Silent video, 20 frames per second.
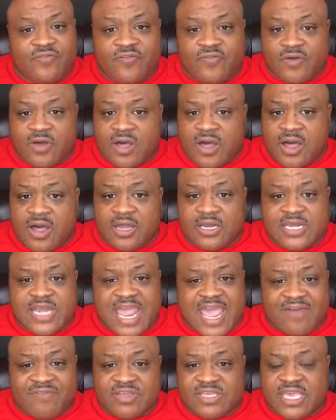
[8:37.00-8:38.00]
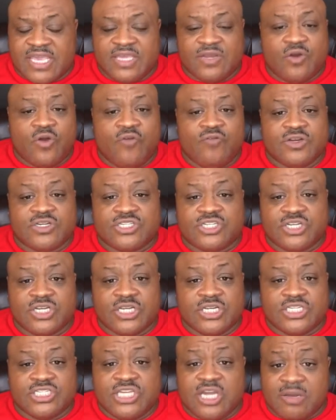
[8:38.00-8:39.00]
navigate over
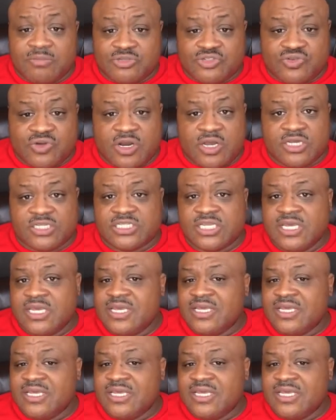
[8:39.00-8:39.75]
to dump trucks.